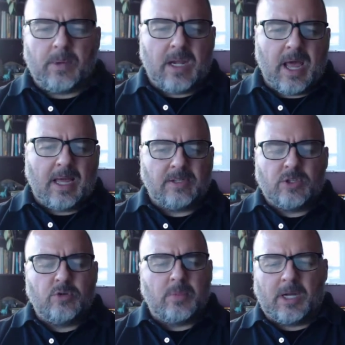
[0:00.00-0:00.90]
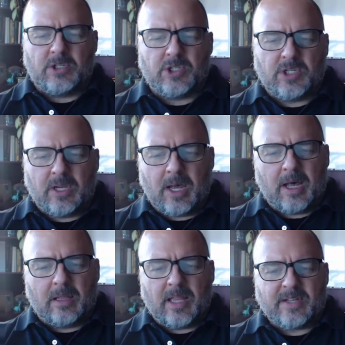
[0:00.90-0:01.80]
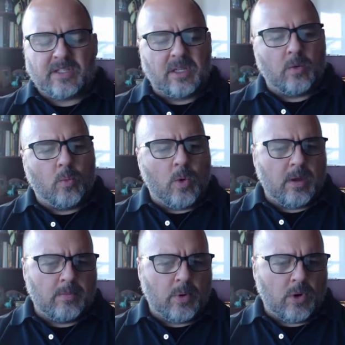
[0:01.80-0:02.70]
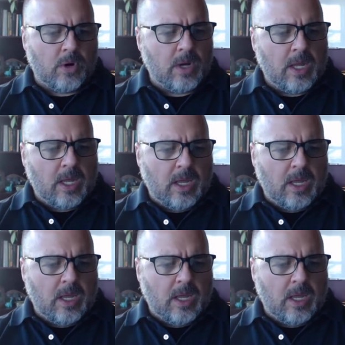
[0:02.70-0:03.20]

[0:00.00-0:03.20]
but not too much, less than one per